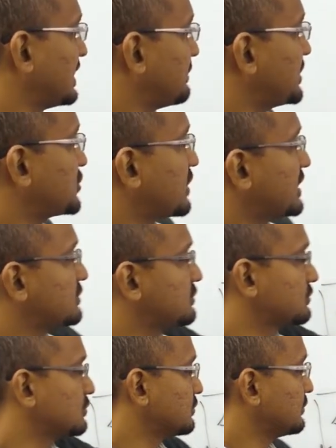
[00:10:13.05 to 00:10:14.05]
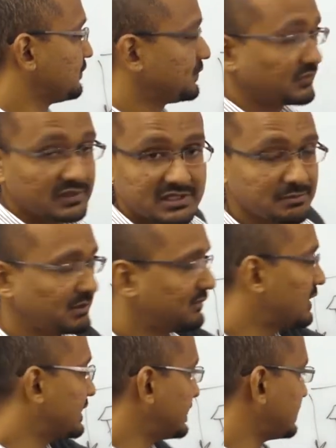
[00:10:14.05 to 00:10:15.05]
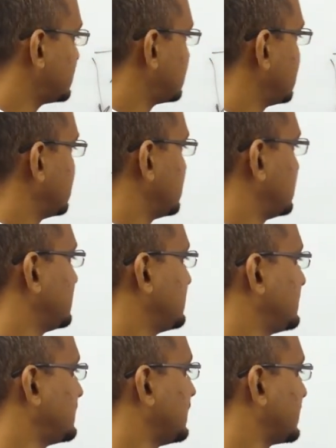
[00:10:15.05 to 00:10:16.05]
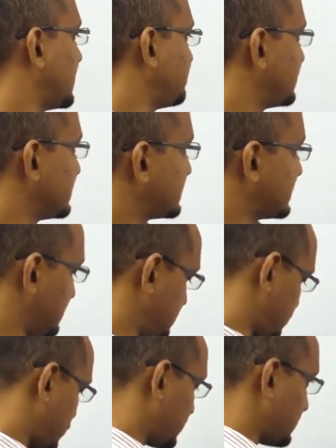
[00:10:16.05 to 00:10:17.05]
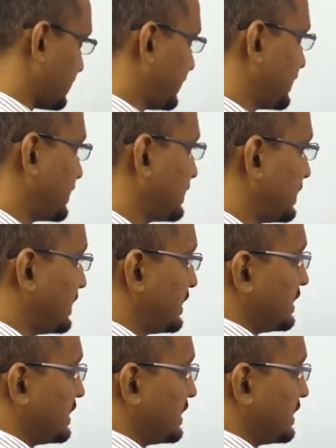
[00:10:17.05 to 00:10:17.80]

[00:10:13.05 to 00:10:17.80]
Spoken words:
Let me try to simplify it. I'll keep this model here.